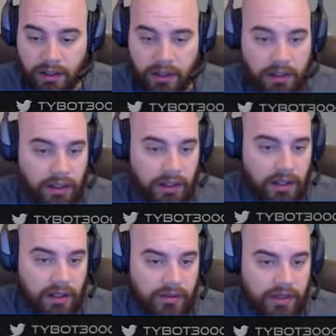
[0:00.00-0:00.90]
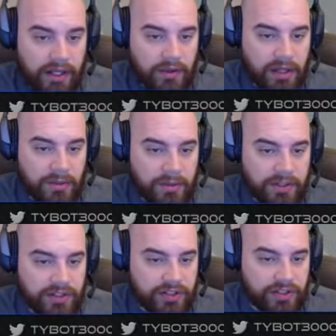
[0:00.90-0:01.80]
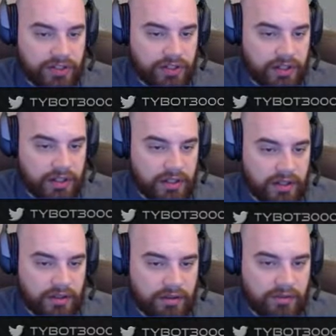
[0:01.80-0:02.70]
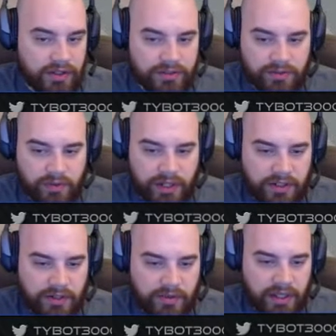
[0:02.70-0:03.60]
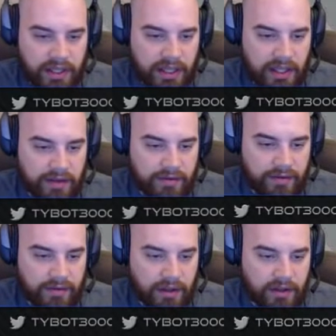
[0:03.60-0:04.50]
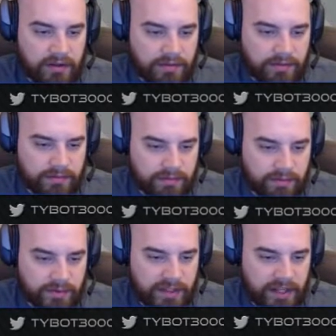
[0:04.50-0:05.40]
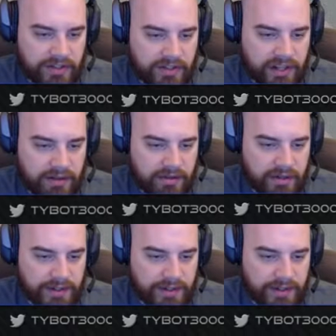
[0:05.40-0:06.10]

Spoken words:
All right, how much thrust to weight do we have? Oh, staging's not right.